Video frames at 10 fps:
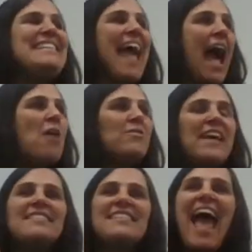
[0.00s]
I
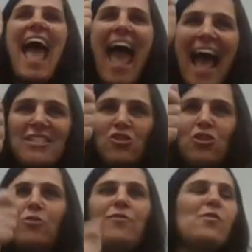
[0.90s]
now get to
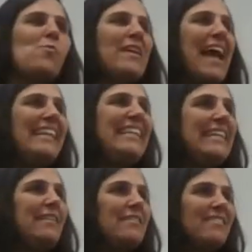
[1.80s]
ask you for
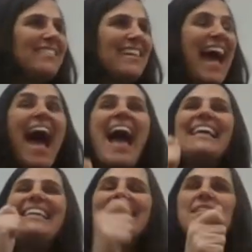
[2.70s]
what I need.
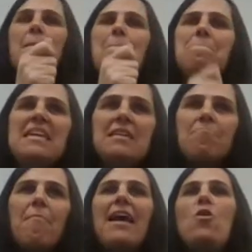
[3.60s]
I get
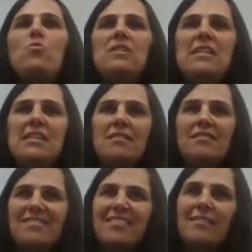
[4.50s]
to meet my
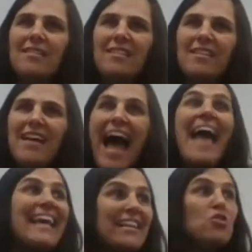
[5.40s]
own needs.
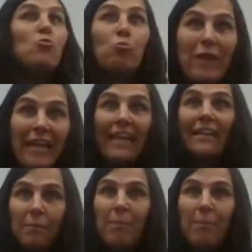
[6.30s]
I get
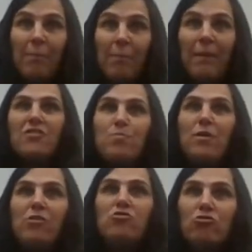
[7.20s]
to really
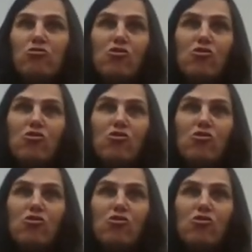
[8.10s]
be on a